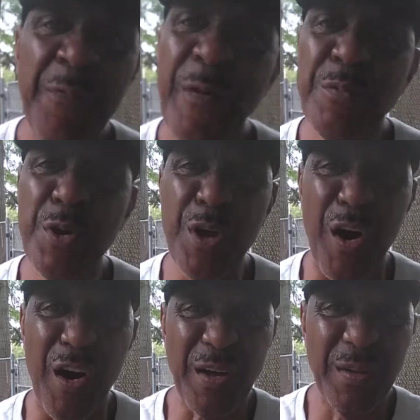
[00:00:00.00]
from New
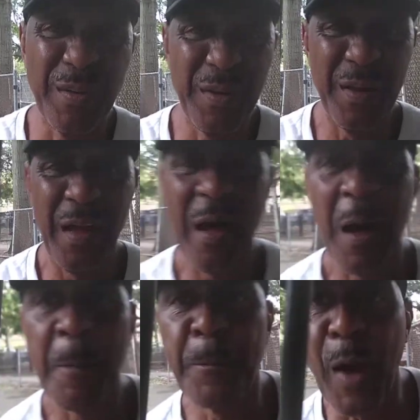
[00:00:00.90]
York. Yeah, wasn't he
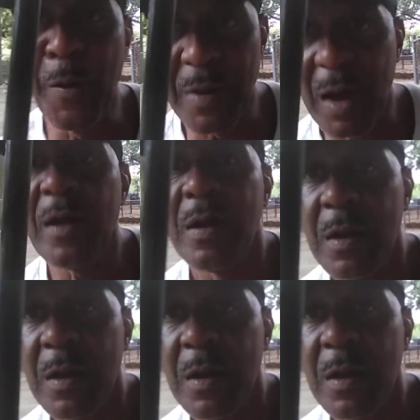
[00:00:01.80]
a, a Bernard? Center?